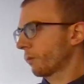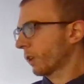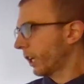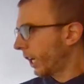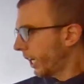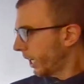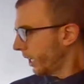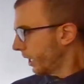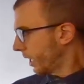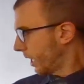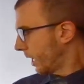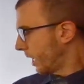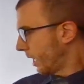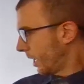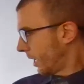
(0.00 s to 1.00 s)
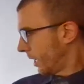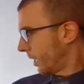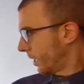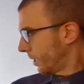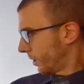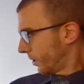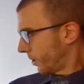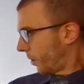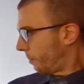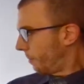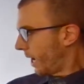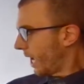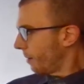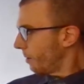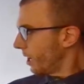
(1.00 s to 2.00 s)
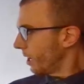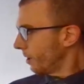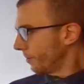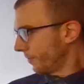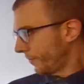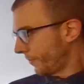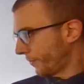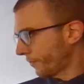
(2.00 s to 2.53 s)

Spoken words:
Okay? So maybe